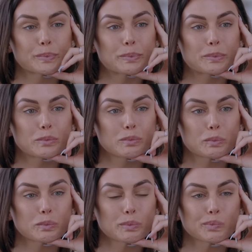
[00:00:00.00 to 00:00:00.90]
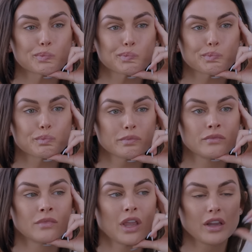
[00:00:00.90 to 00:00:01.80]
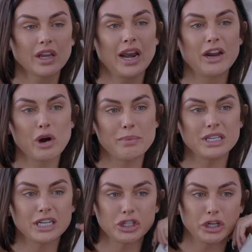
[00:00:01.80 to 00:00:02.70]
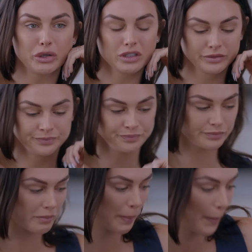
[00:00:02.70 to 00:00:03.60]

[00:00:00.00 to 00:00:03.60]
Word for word: up because they need to feel validated. Can I grab a tissue? Absolutely.